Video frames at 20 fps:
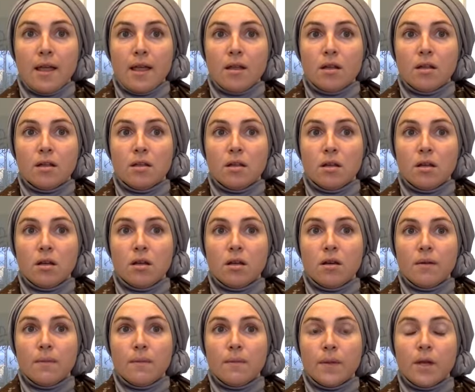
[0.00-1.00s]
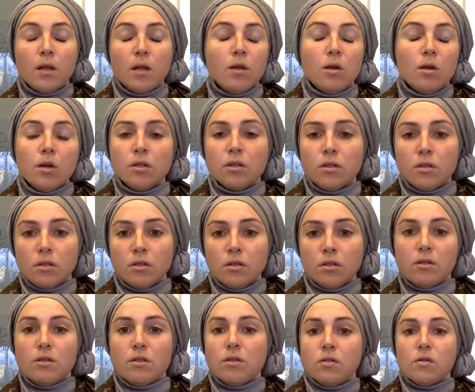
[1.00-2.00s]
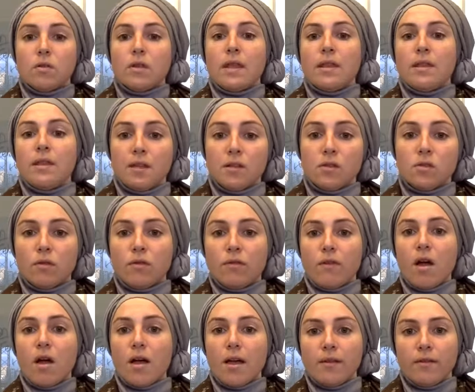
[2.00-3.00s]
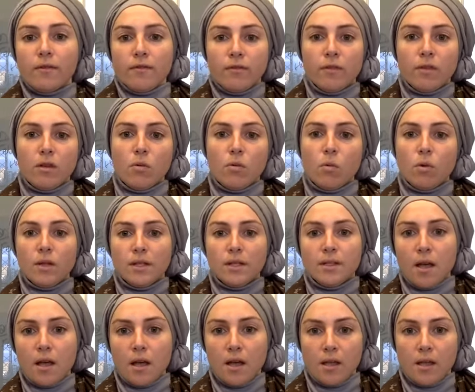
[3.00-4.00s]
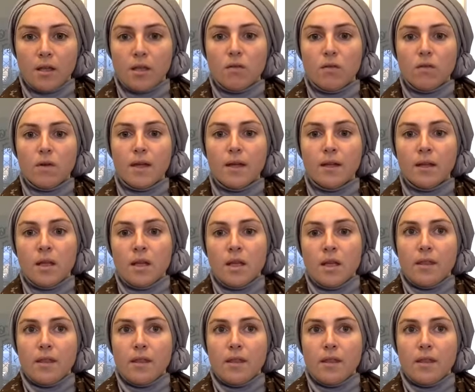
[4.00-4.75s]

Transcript: and um, alert so that they survive they don't want to die right